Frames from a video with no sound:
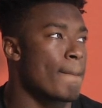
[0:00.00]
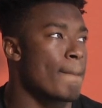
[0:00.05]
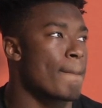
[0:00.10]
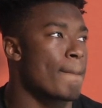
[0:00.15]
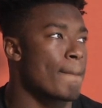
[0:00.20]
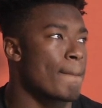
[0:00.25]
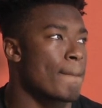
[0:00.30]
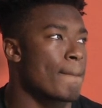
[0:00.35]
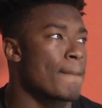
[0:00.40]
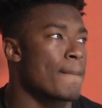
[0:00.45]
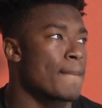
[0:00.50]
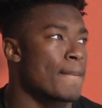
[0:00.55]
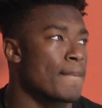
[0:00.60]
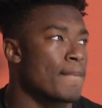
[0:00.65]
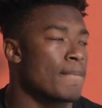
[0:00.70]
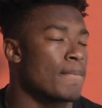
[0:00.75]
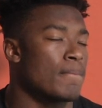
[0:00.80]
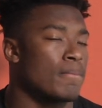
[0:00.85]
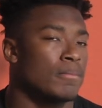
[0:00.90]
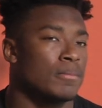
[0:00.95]

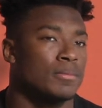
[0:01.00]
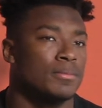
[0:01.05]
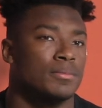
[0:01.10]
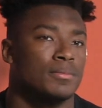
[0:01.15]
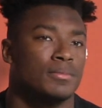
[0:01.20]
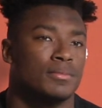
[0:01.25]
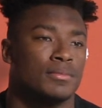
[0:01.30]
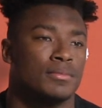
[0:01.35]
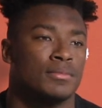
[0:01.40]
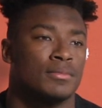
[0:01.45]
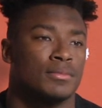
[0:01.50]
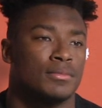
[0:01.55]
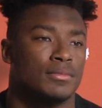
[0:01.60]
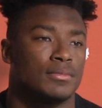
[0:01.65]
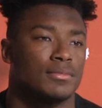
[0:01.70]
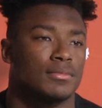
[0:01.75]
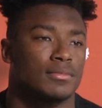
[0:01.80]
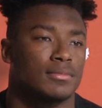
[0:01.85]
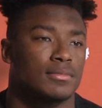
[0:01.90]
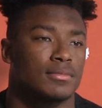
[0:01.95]

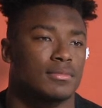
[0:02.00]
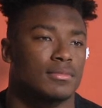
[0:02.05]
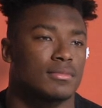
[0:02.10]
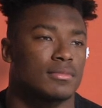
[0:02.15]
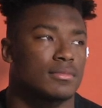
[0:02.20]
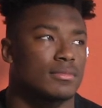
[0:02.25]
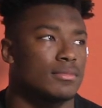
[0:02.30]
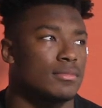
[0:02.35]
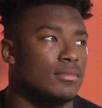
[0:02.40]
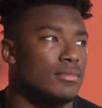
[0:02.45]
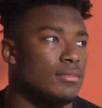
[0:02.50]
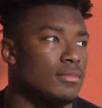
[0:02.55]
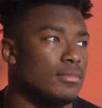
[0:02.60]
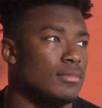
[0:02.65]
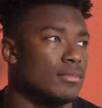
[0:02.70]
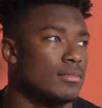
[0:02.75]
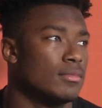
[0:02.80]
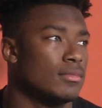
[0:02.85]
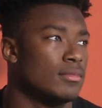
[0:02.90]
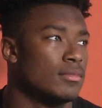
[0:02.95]

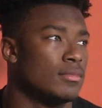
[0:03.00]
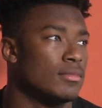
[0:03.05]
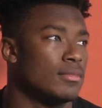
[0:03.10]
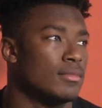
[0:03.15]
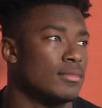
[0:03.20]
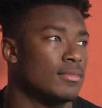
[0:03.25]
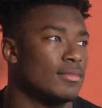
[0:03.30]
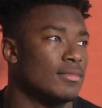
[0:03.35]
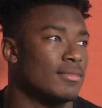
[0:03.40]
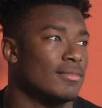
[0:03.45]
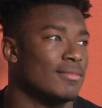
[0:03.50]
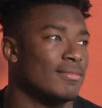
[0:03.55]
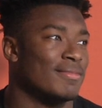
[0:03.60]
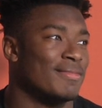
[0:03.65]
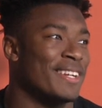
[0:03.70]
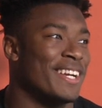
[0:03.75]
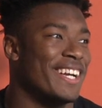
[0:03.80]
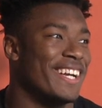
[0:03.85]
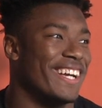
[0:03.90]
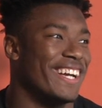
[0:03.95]

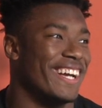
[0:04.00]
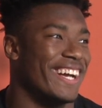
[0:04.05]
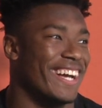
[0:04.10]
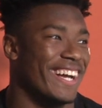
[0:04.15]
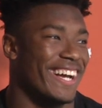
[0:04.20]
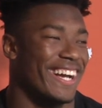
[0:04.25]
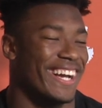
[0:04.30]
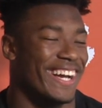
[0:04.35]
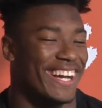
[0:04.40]
No one is speaking in this clip.